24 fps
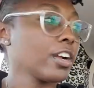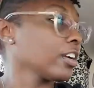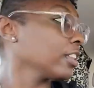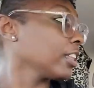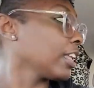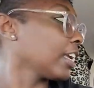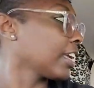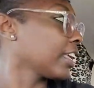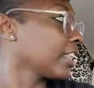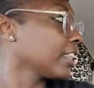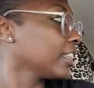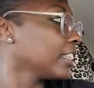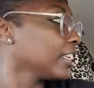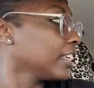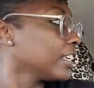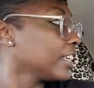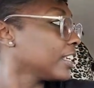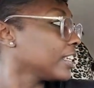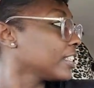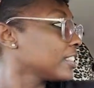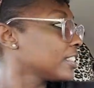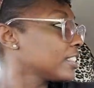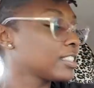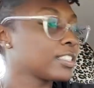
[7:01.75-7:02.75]
like
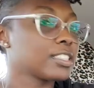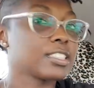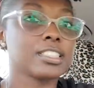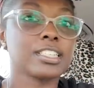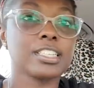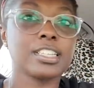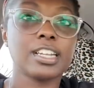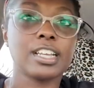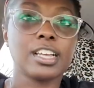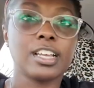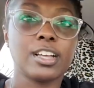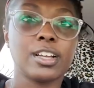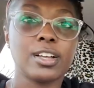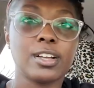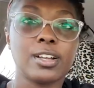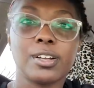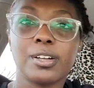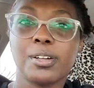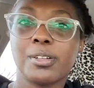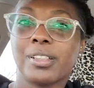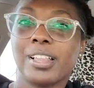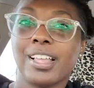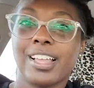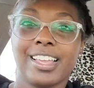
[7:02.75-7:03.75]
this, you
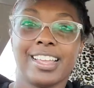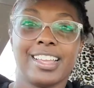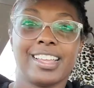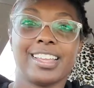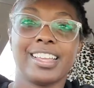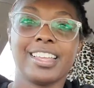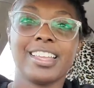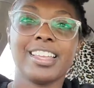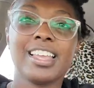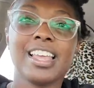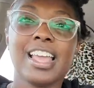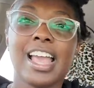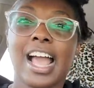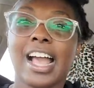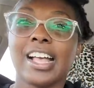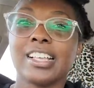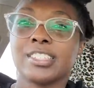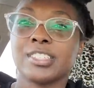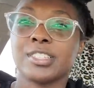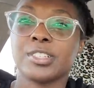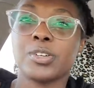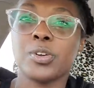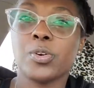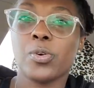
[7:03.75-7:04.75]
know, like
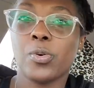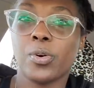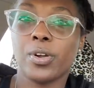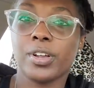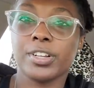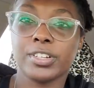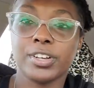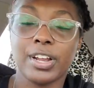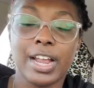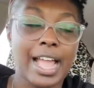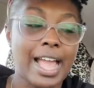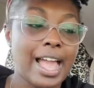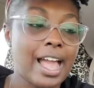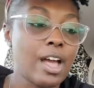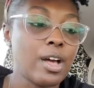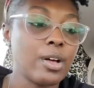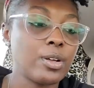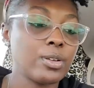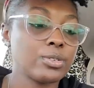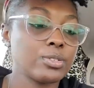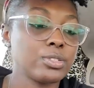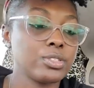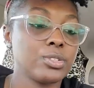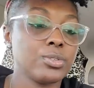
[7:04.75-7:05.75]
as decor in your
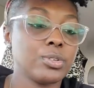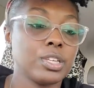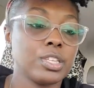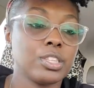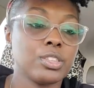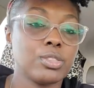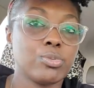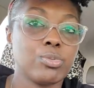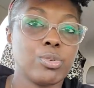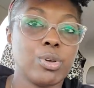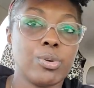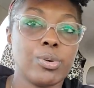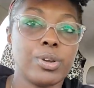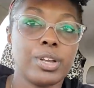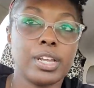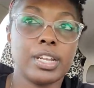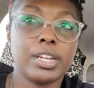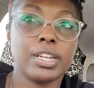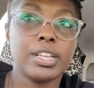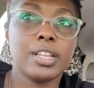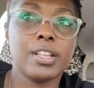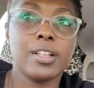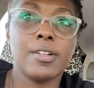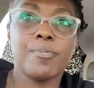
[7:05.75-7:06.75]
house. You can throw it
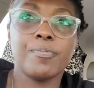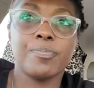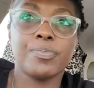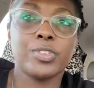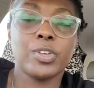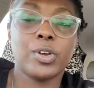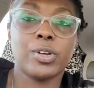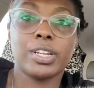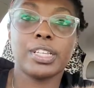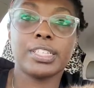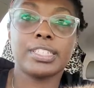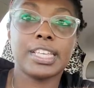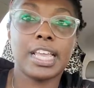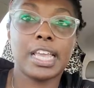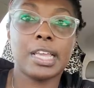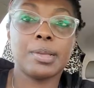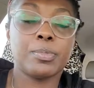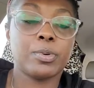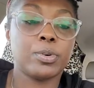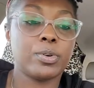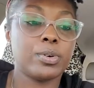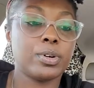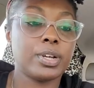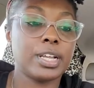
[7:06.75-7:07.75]
on a
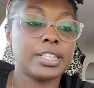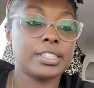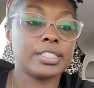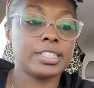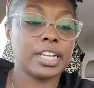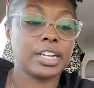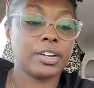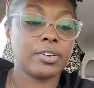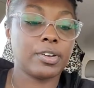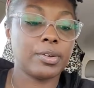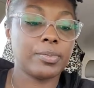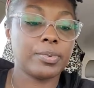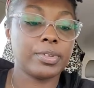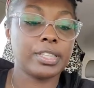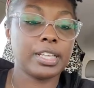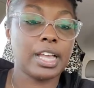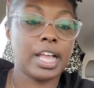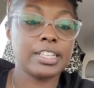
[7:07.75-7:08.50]
table and decorate with it.